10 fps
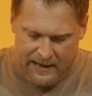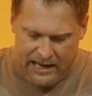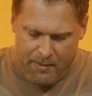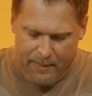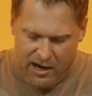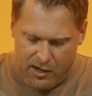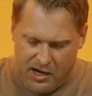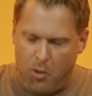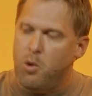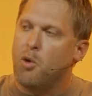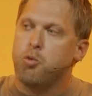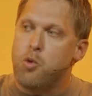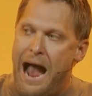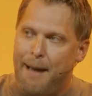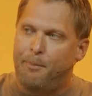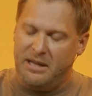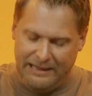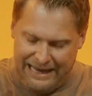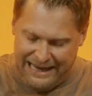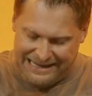in America, we're
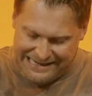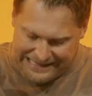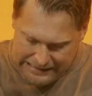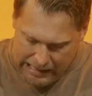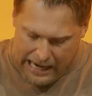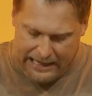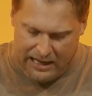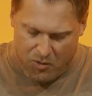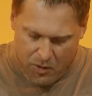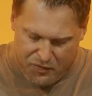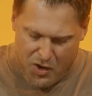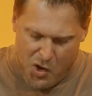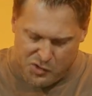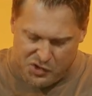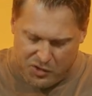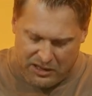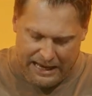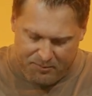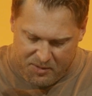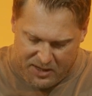rapidly declining with those who
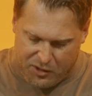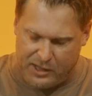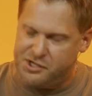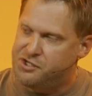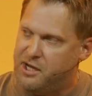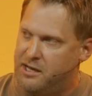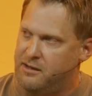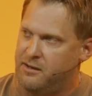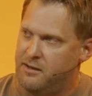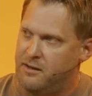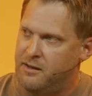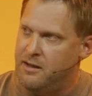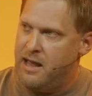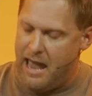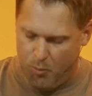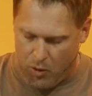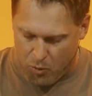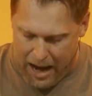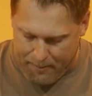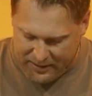claim to be Christian, and we're
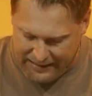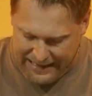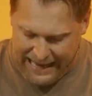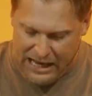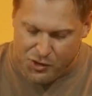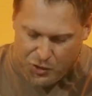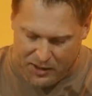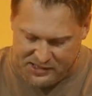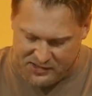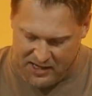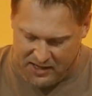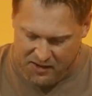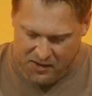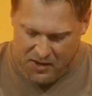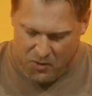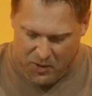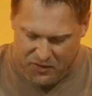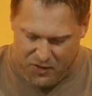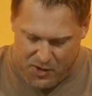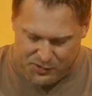rapidly increasing
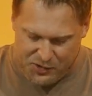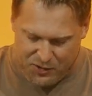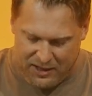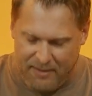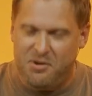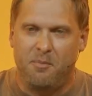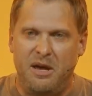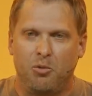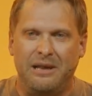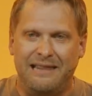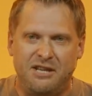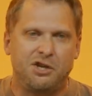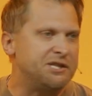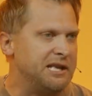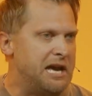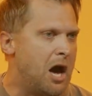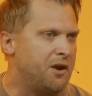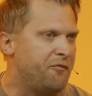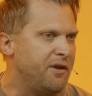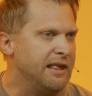with those who claim to be religiously
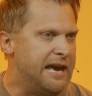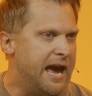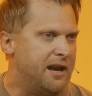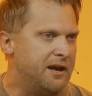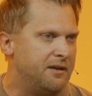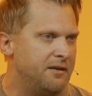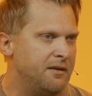unaffiliated.